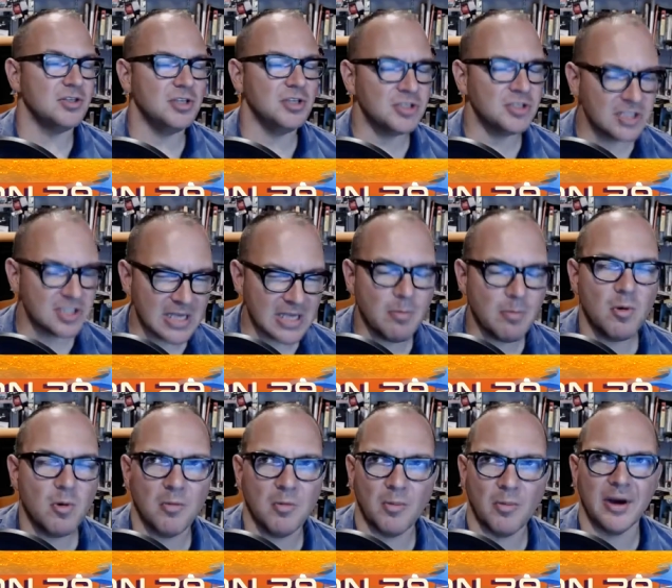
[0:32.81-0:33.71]

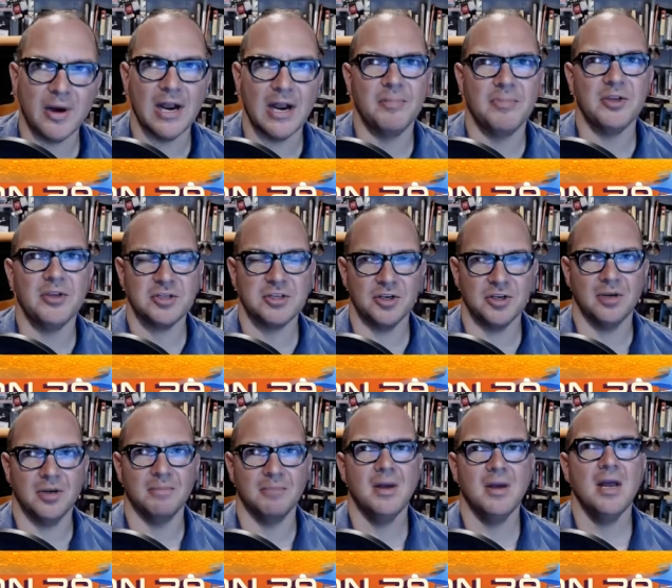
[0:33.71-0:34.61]
someone will bring up the
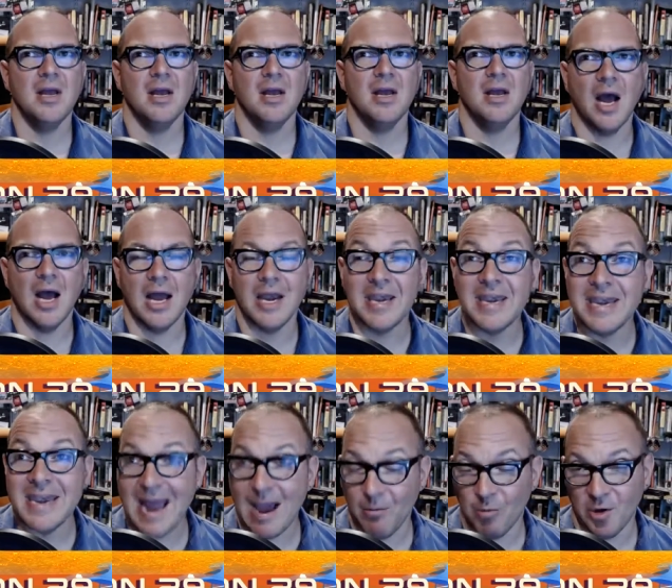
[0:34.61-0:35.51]
term
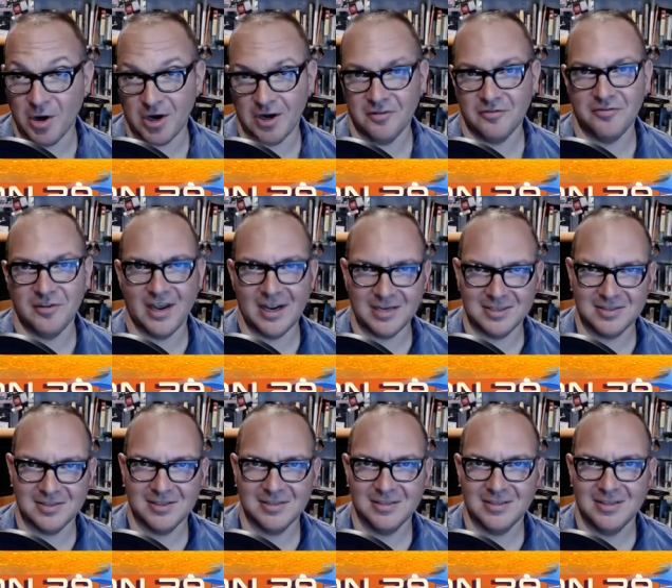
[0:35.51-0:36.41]
network
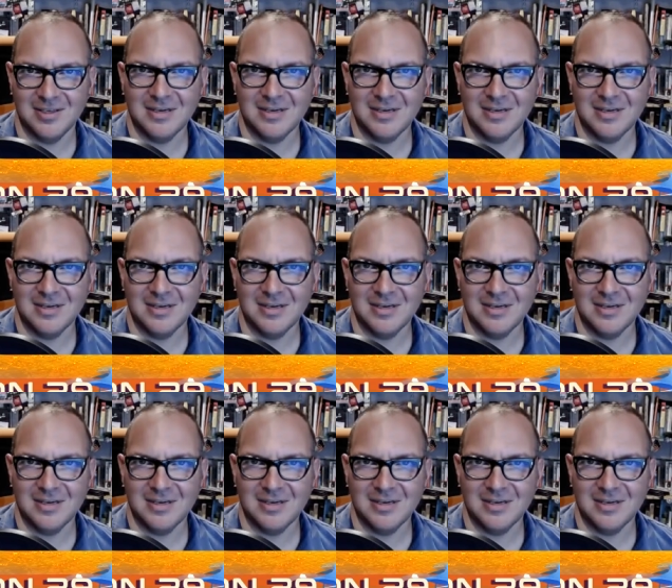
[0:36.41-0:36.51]
effects.